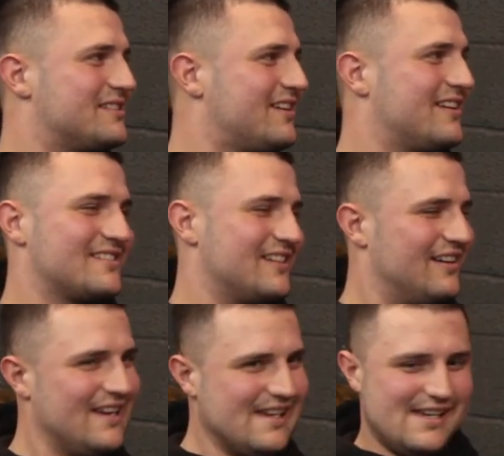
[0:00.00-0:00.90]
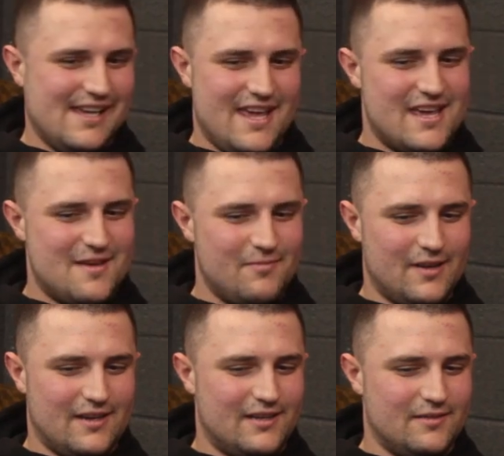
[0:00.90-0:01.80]
He's pretty serious." So
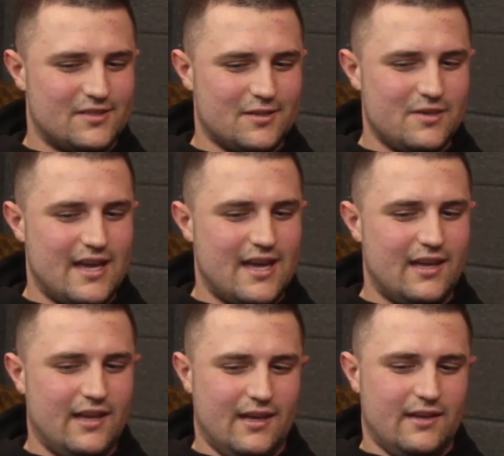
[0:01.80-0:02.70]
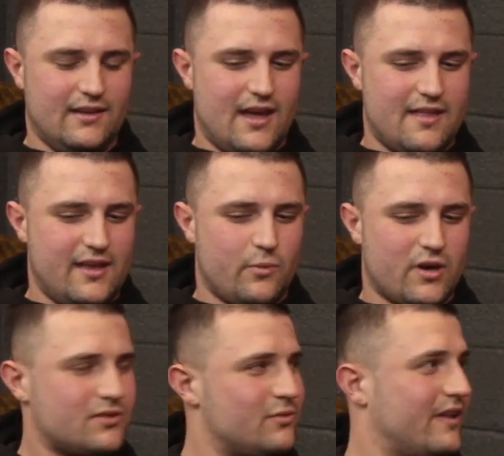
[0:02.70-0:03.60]
him, someone that I
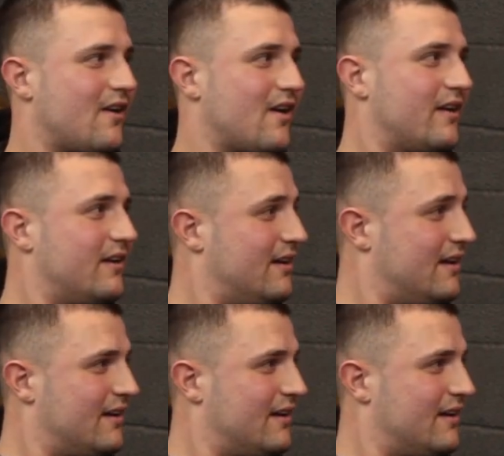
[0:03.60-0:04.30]
think works really hard.